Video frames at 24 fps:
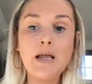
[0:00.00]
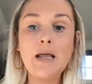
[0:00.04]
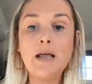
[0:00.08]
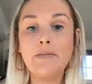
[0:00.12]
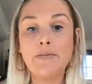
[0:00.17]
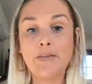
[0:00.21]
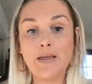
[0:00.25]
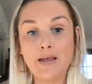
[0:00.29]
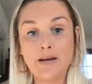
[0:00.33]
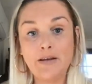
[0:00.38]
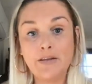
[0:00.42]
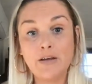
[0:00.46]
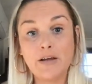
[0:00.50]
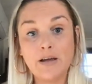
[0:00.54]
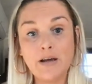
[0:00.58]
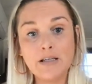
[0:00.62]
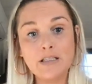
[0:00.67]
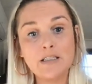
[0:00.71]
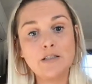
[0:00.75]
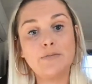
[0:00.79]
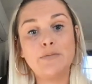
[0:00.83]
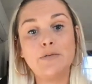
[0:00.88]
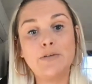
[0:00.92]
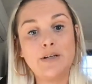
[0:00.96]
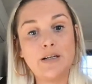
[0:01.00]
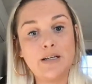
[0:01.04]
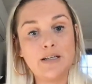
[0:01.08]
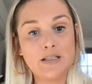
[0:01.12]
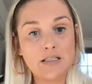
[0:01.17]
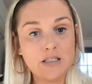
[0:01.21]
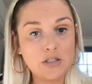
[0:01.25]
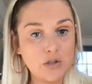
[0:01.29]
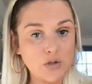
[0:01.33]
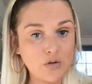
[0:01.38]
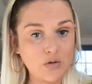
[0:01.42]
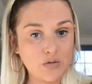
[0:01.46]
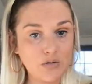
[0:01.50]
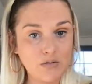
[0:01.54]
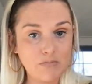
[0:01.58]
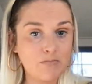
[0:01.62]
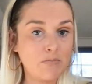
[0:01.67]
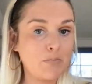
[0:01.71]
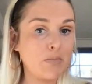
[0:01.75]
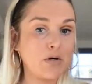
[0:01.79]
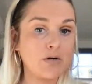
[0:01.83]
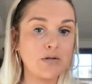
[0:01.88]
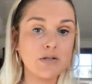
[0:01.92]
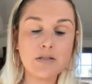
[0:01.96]
Then the customer needs to
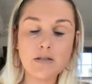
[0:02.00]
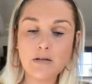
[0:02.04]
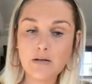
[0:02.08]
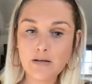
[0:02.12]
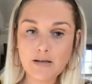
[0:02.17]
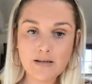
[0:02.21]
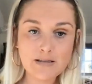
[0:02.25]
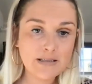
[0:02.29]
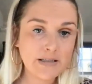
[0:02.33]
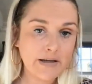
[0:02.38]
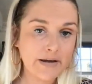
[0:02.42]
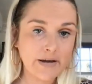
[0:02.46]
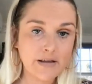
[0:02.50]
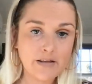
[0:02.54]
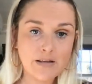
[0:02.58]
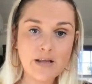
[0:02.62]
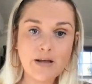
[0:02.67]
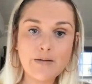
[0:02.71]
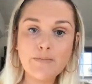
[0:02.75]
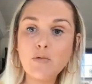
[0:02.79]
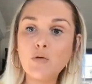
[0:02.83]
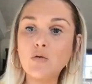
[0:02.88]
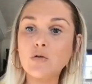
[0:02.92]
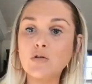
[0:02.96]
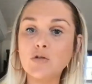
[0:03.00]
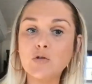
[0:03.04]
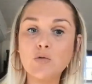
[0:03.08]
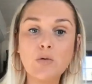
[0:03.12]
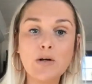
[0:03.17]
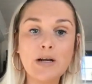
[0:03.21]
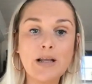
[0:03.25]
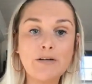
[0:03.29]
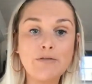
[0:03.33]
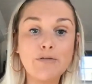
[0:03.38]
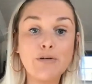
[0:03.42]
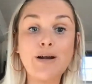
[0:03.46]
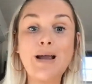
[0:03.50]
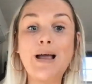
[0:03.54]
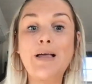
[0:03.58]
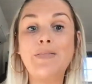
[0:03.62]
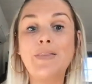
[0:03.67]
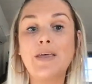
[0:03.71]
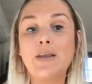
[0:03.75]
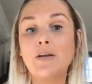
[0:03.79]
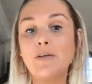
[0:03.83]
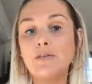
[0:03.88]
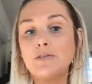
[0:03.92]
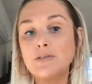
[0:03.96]
personally sign them or do whatever, and
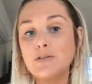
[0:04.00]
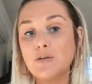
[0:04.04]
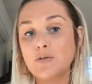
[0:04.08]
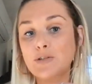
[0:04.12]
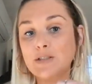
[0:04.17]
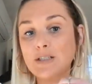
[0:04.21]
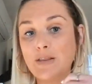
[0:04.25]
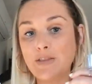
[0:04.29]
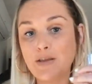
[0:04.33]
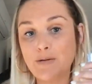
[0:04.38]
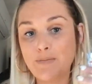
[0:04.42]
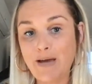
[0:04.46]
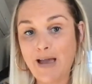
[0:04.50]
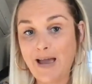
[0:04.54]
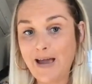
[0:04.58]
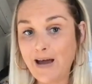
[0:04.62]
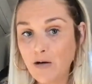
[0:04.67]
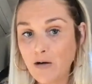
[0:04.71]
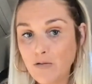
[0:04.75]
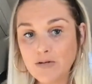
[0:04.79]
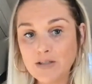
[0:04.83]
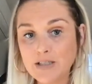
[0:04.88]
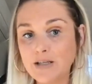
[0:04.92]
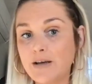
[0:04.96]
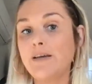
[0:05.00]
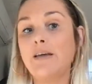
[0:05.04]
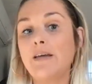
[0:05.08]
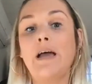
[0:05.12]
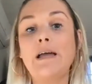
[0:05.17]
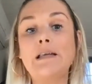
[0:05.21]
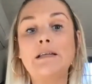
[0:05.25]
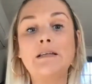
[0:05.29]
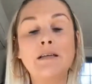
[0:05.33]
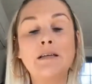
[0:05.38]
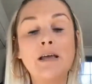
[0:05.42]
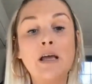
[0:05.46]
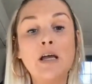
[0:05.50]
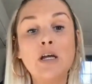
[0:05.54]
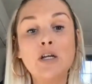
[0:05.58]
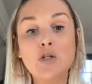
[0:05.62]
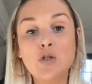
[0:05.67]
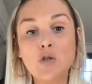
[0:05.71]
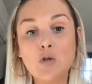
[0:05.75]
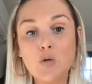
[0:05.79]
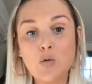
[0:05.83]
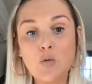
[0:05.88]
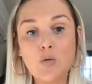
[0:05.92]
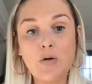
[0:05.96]
then also send them out again
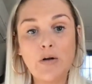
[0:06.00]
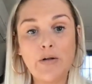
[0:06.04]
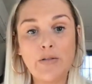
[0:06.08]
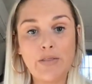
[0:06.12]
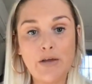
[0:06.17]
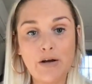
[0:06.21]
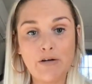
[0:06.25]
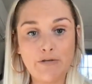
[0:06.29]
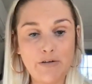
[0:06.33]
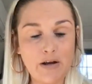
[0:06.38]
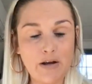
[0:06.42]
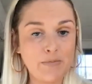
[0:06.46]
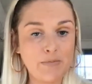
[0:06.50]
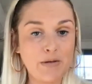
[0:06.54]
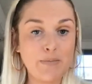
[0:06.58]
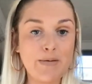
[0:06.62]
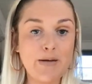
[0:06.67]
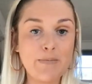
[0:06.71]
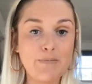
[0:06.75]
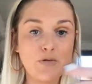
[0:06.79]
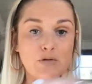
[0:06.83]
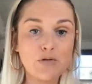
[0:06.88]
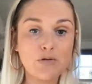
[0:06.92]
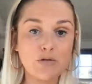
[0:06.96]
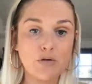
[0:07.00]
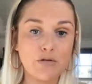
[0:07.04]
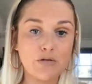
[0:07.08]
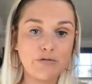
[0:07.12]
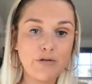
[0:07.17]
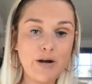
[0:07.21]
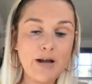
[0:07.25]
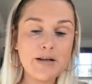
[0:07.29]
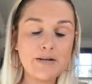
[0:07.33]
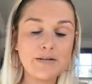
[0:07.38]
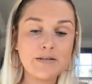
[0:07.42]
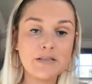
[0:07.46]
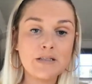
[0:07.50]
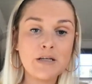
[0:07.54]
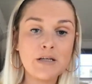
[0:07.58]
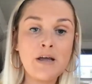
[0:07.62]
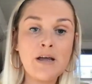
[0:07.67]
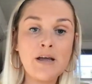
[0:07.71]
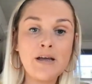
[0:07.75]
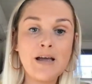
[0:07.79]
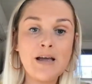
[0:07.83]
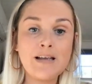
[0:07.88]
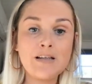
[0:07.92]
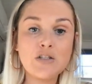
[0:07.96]
to their family members or friends.
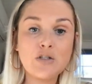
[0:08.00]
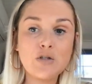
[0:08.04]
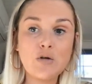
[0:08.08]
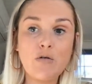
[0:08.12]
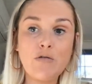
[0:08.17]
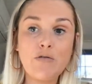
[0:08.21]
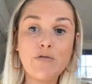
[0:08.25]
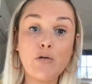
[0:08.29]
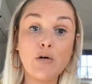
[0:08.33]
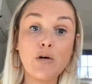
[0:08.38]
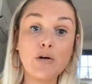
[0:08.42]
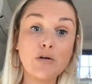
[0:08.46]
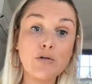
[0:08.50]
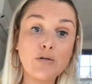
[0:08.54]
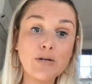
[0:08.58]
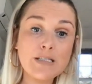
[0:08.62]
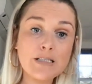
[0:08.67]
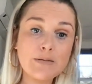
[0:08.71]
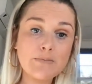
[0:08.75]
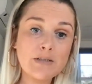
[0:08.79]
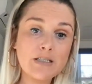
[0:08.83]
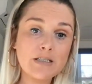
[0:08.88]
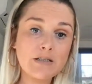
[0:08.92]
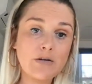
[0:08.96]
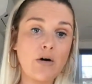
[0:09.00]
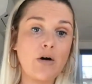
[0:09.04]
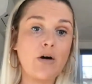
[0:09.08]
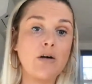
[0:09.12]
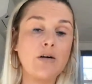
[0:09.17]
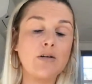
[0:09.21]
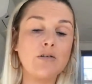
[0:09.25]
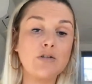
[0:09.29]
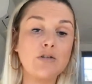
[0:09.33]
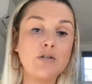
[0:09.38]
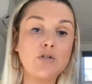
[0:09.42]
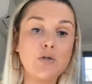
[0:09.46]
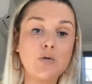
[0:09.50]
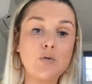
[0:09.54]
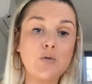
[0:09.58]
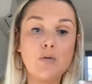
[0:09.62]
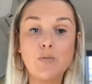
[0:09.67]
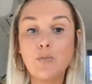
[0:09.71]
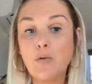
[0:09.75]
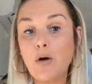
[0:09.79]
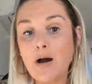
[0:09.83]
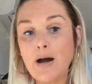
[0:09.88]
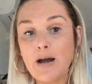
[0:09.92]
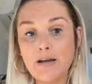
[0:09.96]
And so for a Christmas card to
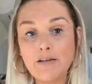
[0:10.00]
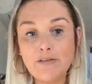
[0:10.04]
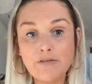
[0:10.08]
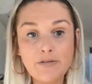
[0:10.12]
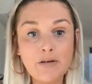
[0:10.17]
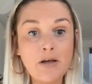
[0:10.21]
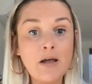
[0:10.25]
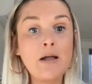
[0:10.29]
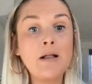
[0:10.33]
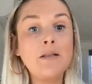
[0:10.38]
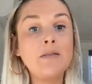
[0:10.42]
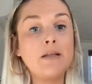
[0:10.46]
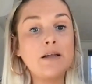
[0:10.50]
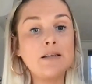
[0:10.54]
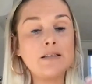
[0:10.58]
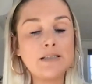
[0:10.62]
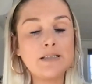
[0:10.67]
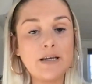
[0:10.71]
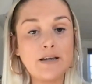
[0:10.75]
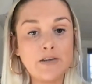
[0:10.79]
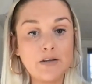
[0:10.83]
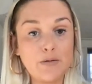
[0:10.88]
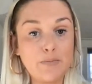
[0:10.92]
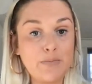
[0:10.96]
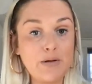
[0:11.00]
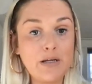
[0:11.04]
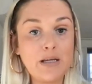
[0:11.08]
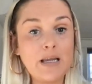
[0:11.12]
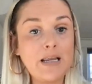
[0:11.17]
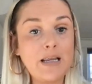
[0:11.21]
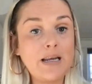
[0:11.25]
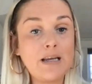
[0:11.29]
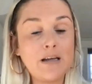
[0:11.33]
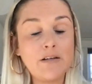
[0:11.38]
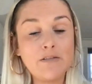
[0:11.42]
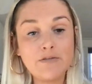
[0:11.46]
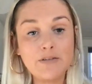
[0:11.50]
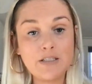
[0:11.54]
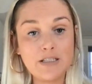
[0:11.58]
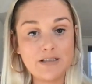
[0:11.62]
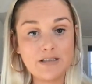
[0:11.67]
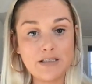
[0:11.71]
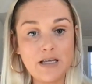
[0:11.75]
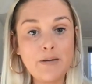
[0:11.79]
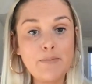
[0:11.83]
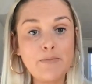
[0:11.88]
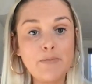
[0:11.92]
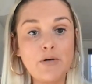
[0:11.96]
arrive, let's say at the beginning of
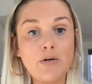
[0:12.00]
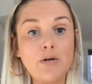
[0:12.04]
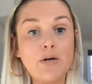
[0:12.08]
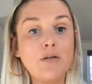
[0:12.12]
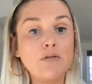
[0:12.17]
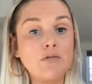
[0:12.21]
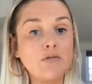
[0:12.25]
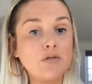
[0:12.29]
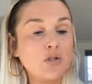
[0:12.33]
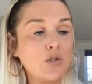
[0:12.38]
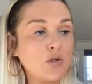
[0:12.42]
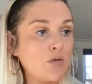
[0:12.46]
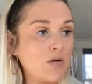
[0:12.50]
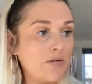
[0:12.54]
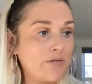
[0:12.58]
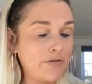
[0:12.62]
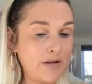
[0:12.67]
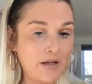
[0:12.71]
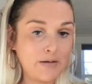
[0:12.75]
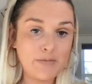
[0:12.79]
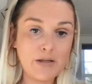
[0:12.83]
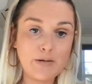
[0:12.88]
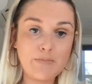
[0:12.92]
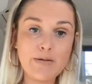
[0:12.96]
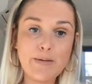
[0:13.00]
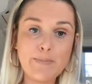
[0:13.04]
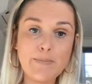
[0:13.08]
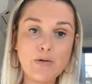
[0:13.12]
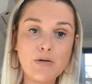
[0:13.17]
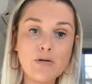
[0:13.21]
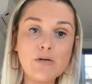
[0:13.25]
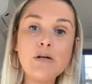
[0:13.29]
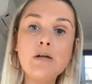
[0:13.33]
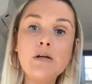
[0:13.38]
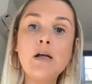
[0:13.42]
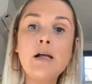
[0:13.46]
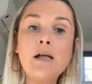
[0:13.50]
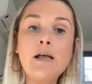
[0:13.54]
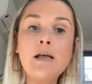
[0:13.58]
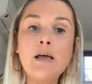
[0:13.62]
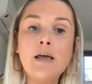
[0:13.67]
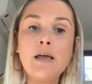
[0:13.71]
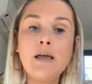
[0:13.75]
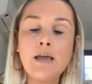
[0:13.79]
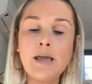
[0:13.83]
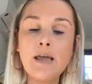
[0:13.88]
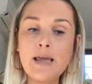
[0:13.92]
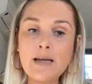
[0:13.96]
December to a family member,
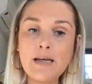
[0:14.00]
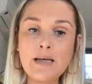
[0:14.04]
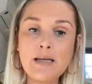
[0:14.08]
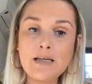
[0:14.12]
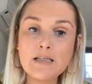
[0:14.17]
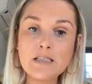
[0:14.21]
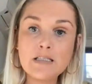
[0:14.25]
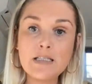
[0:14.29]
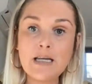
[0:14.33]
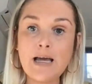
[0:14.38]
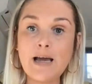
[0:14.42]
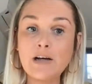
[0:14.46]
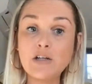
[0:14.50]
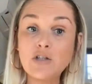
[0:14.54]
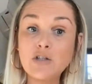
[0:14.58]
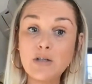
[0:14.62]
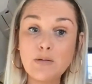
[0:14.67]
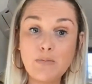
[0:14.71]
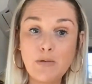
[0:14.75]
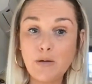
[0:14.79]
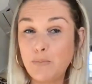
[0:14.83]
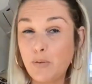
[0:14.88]
it needs to actually be